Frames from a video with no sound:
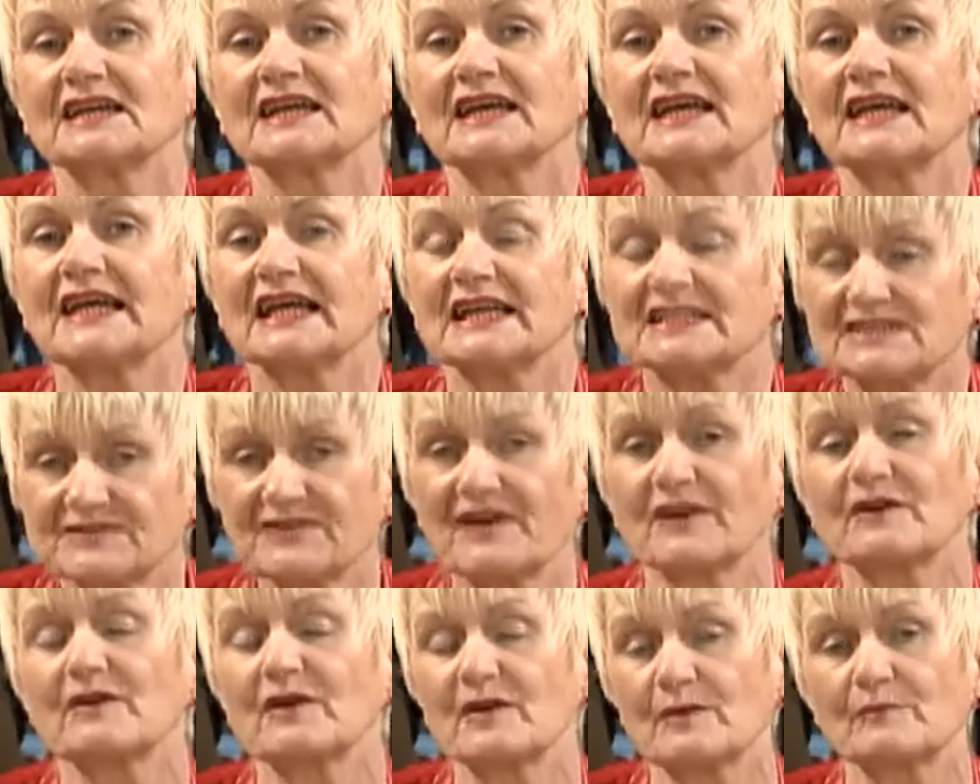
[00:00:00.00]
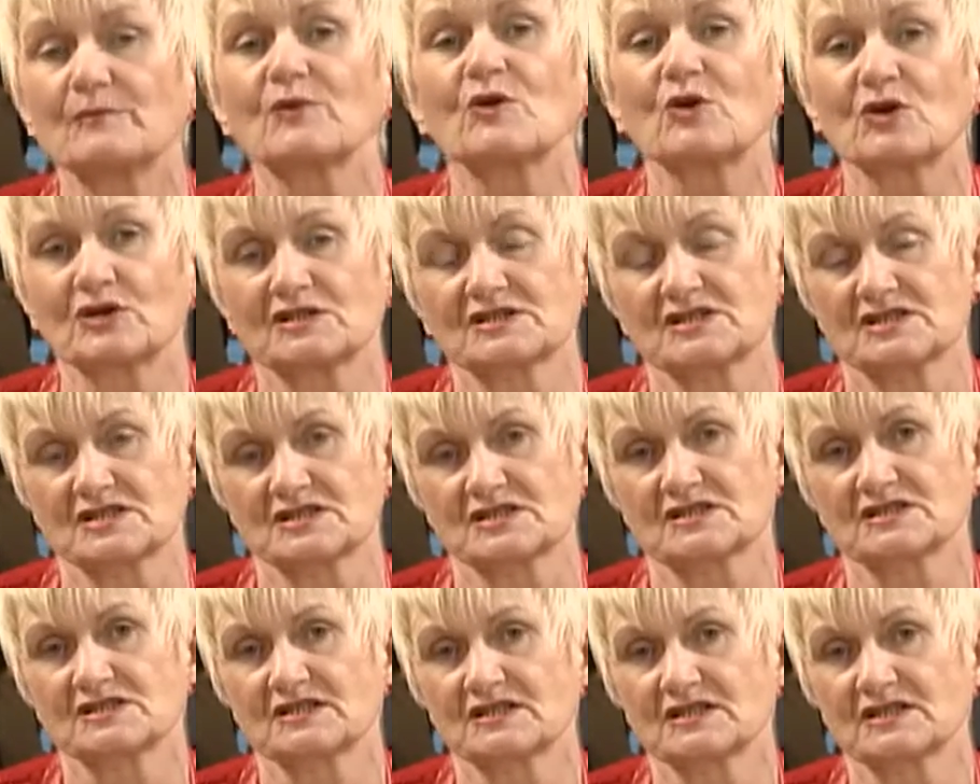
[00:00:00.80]
it's very
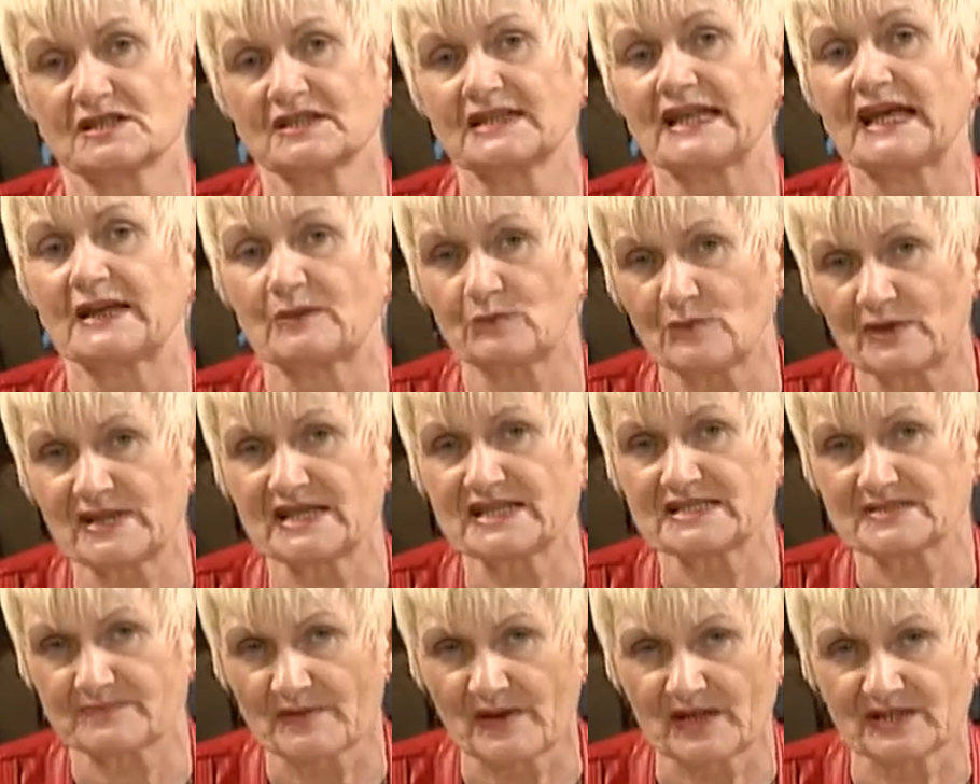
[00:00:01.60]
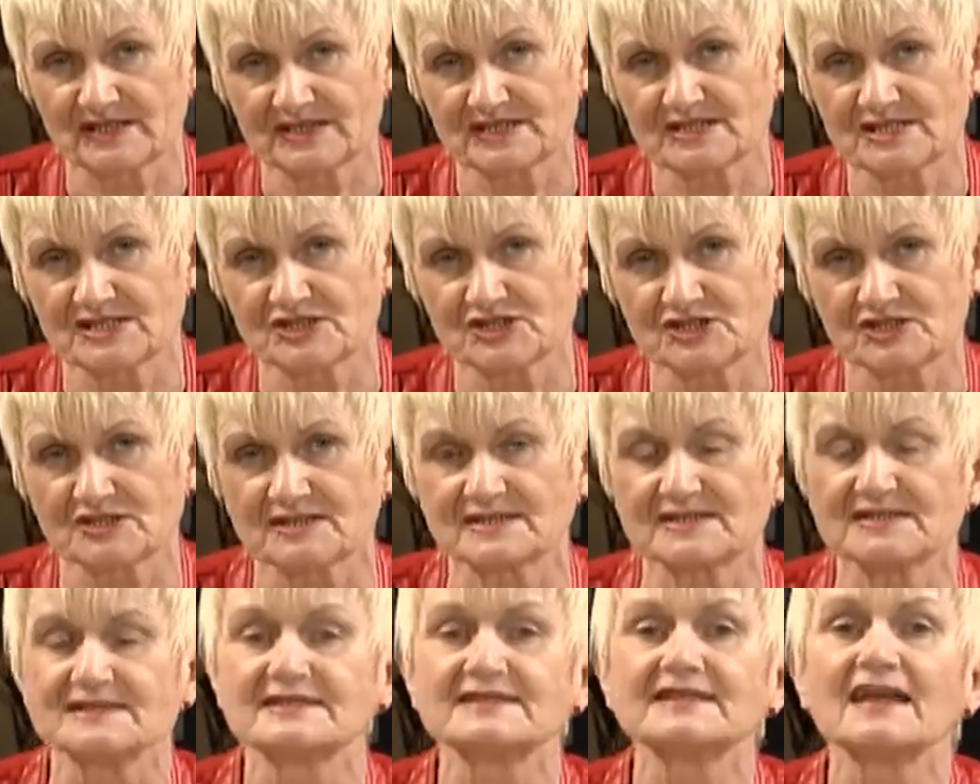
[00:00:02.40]
important that we as
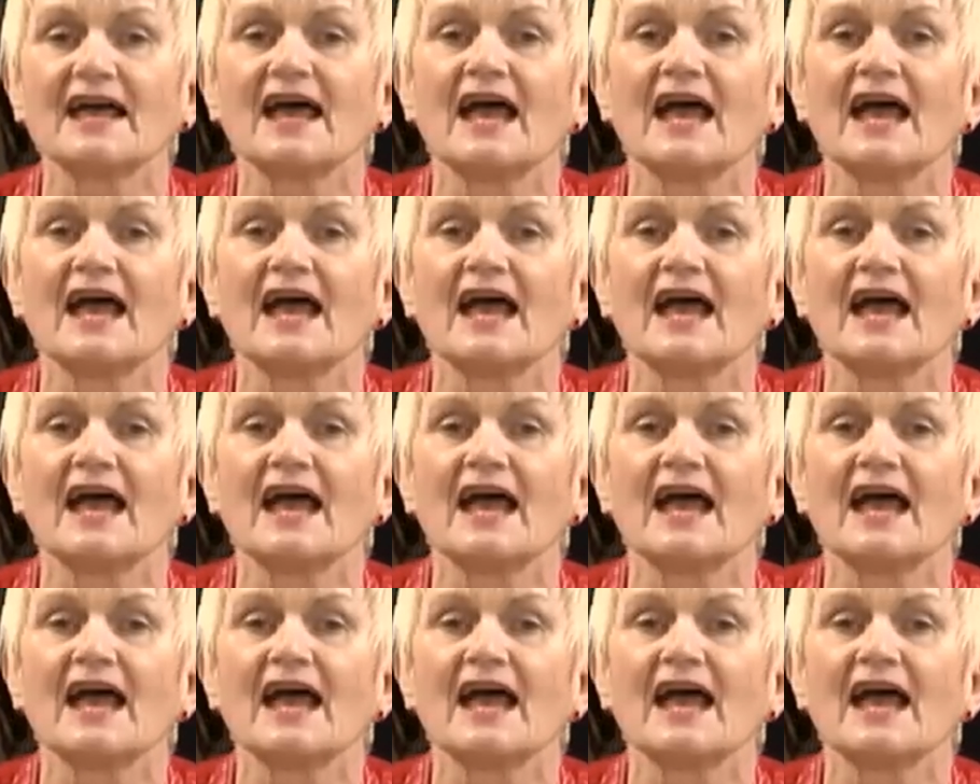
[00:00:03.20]
politicians